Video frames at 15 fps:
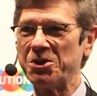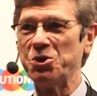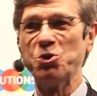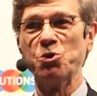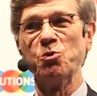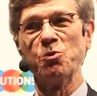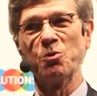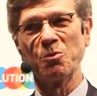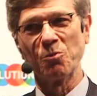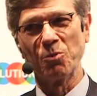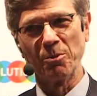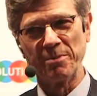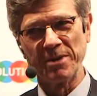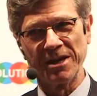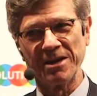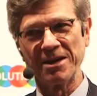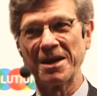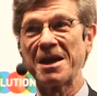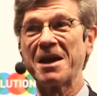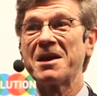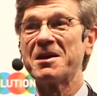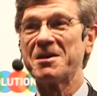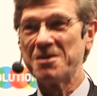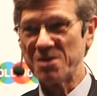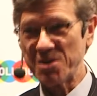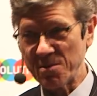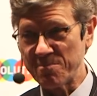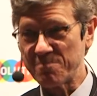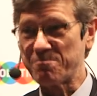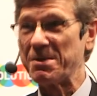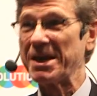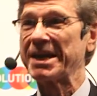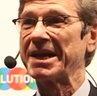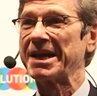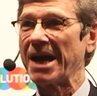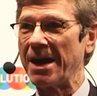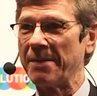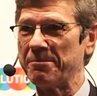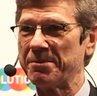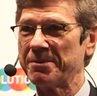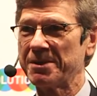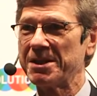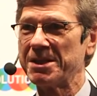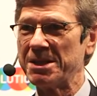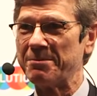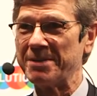You will be picking up